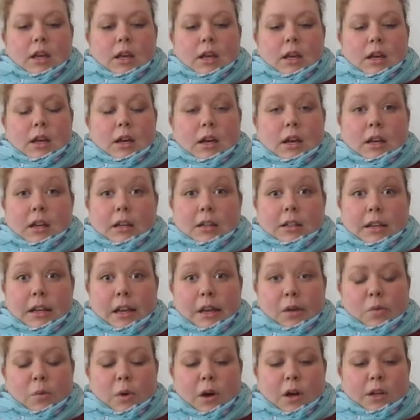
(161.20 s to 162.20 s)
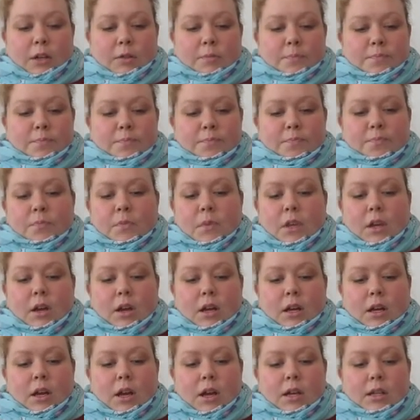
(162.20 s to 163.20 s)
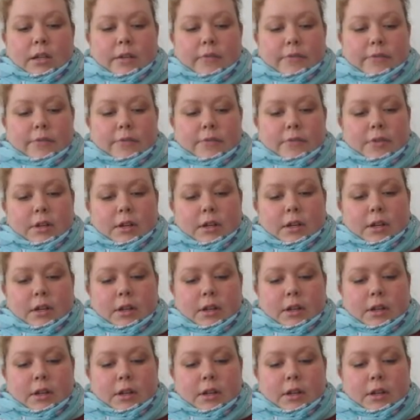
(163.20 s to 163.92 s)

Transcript: day one, I kind of